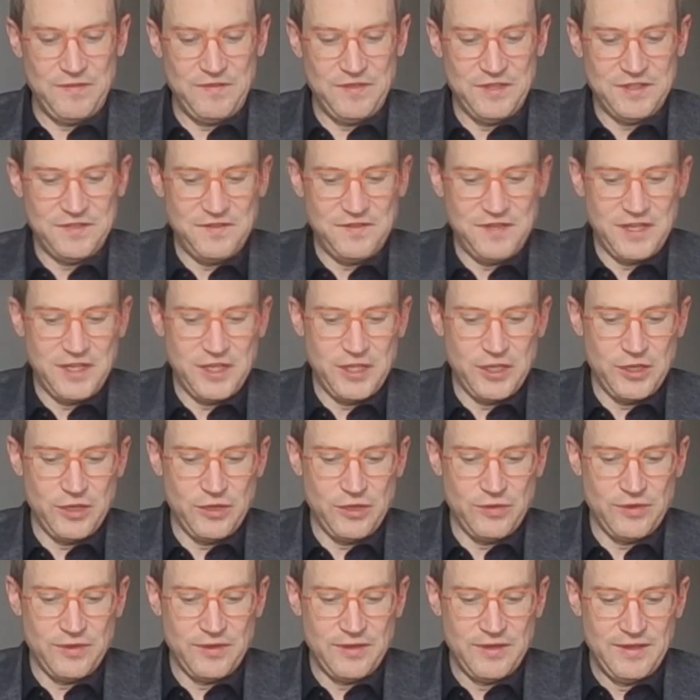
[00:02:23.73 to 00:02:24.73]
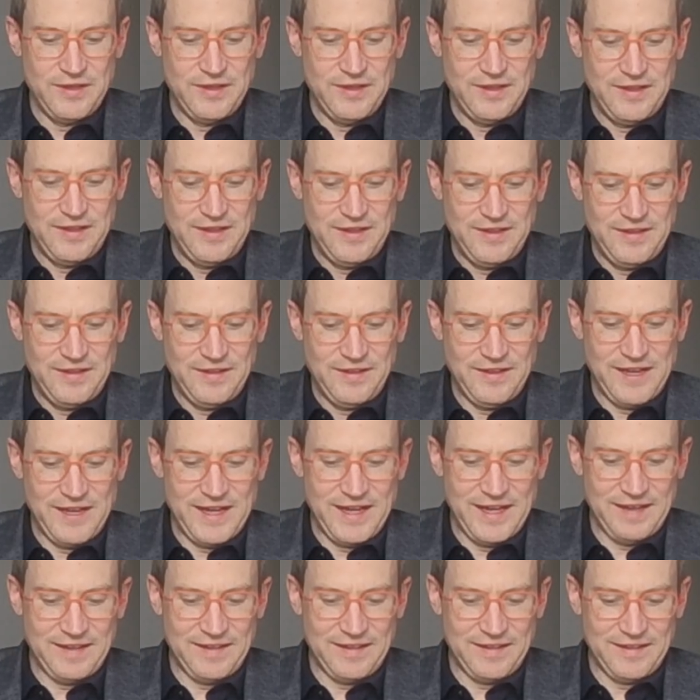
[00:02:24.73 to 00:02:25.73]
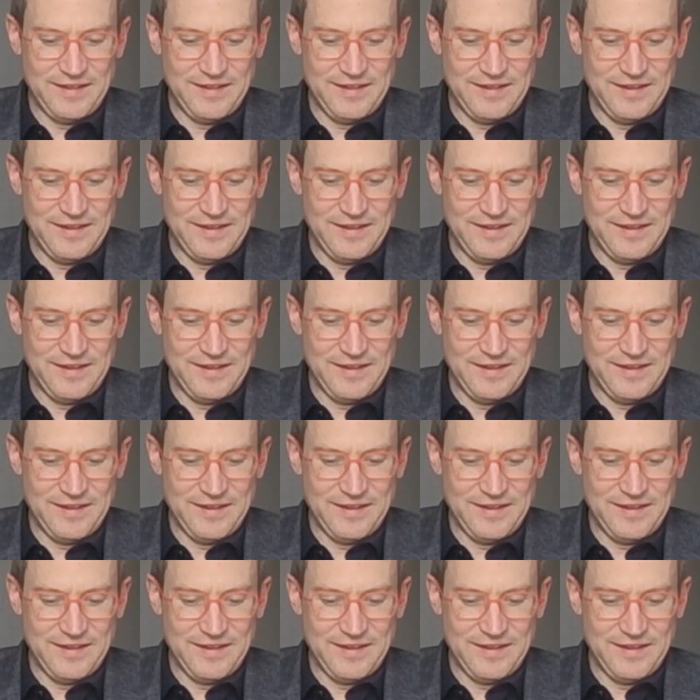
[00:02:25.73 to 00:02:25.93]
video that